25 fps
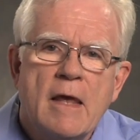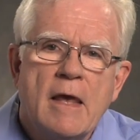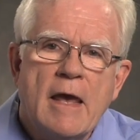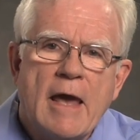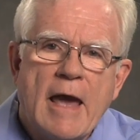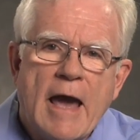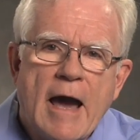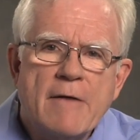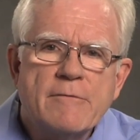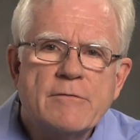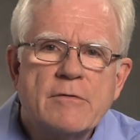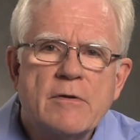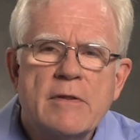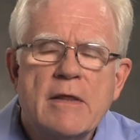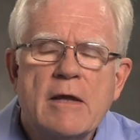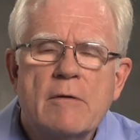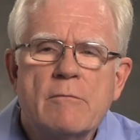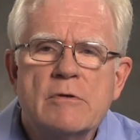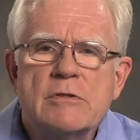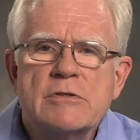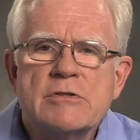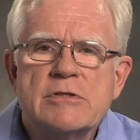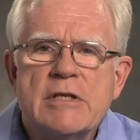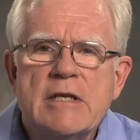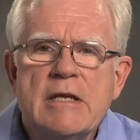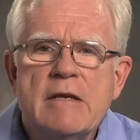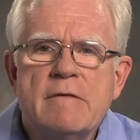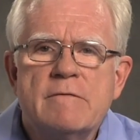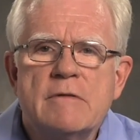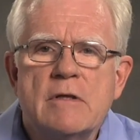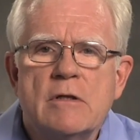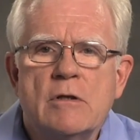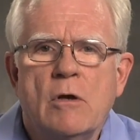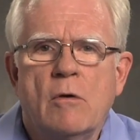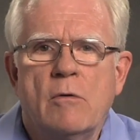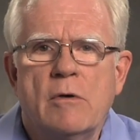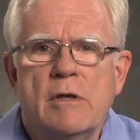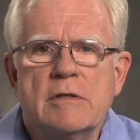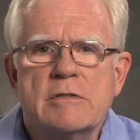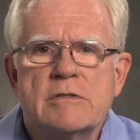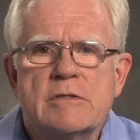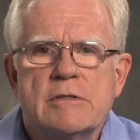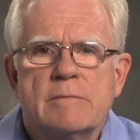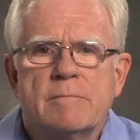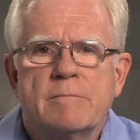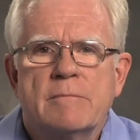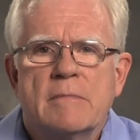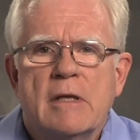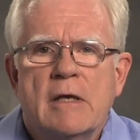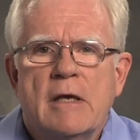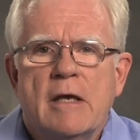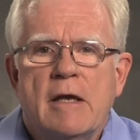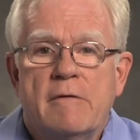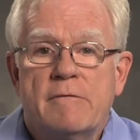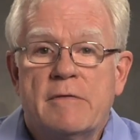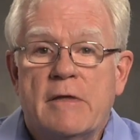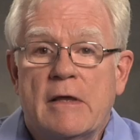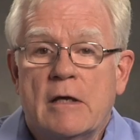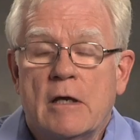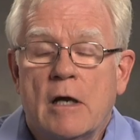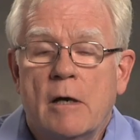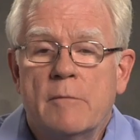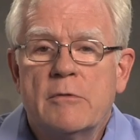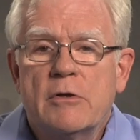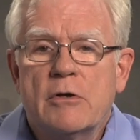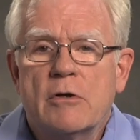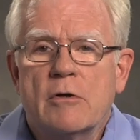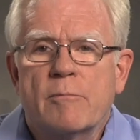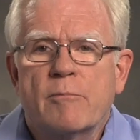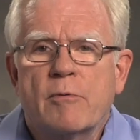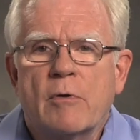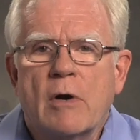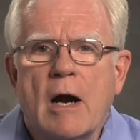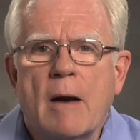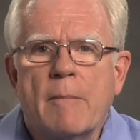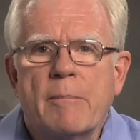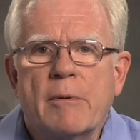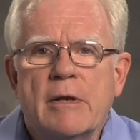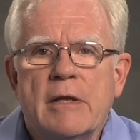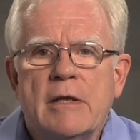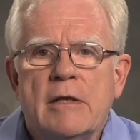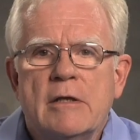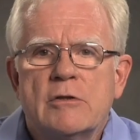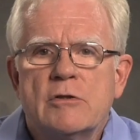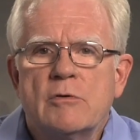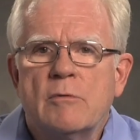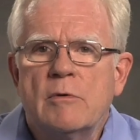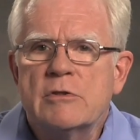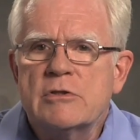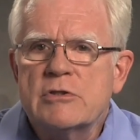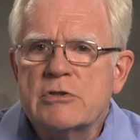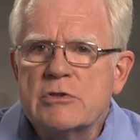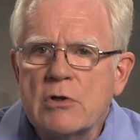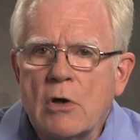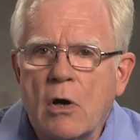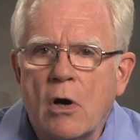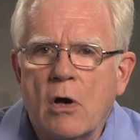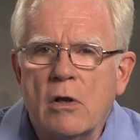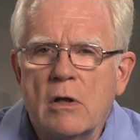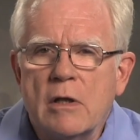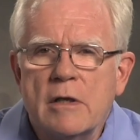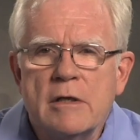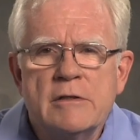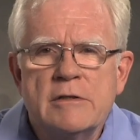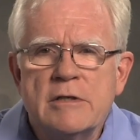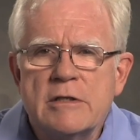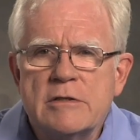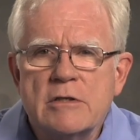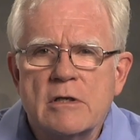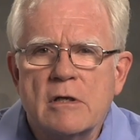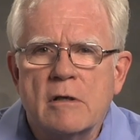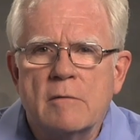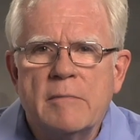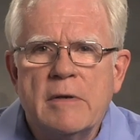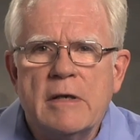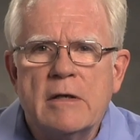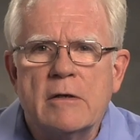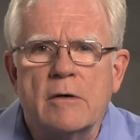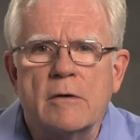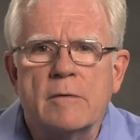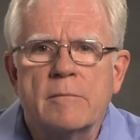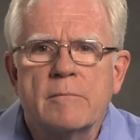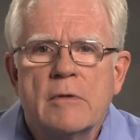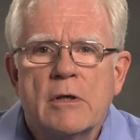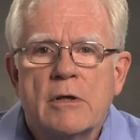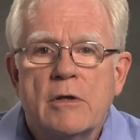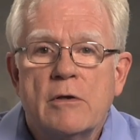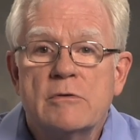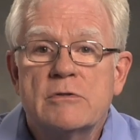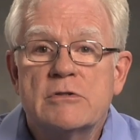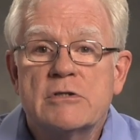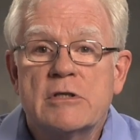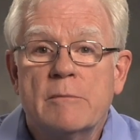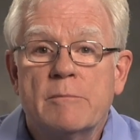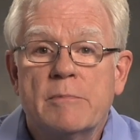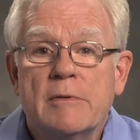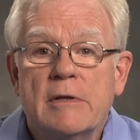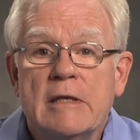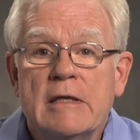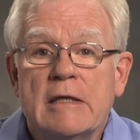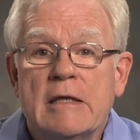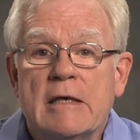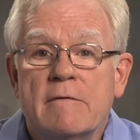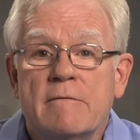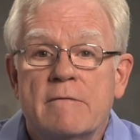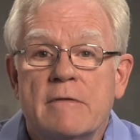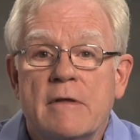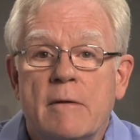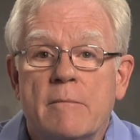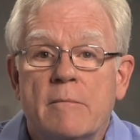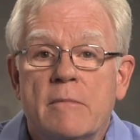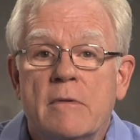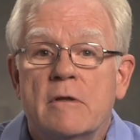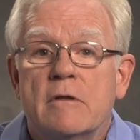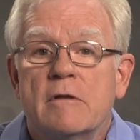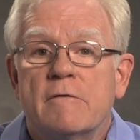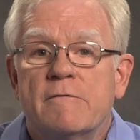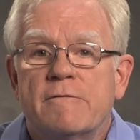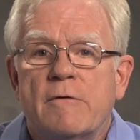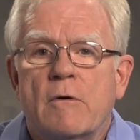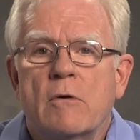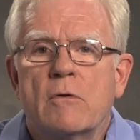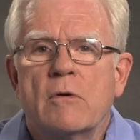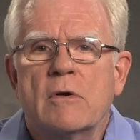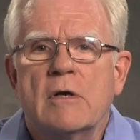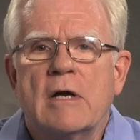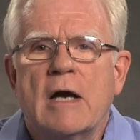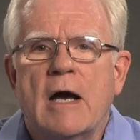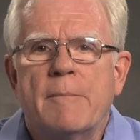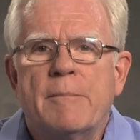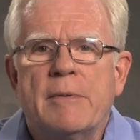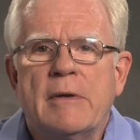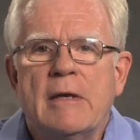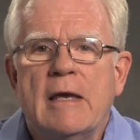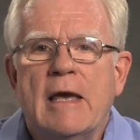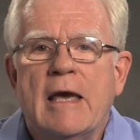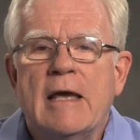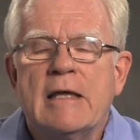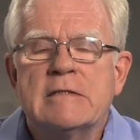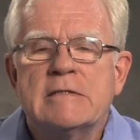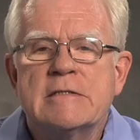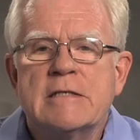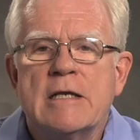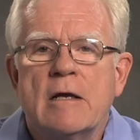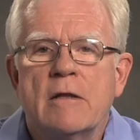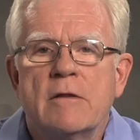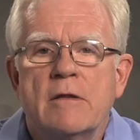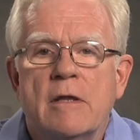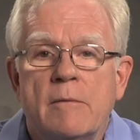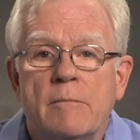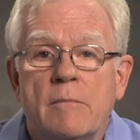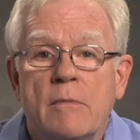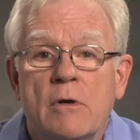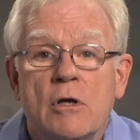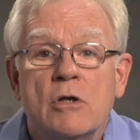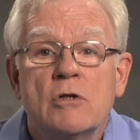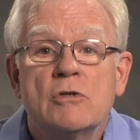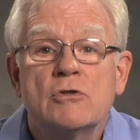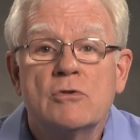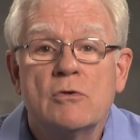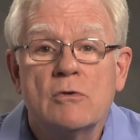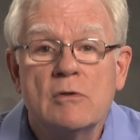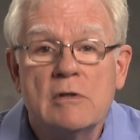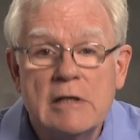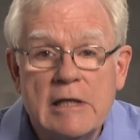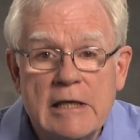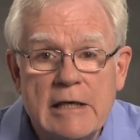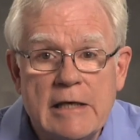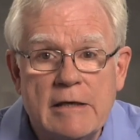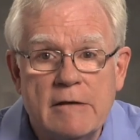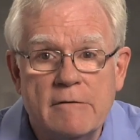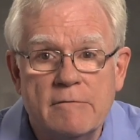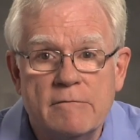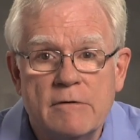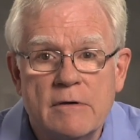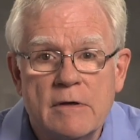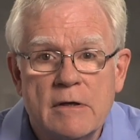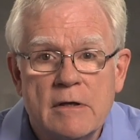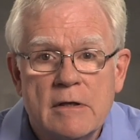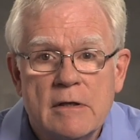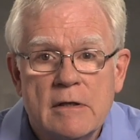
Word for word: After they receive the notice, if they come to your property to install a digital meter, you simply give them the photocopy and tell them to leave.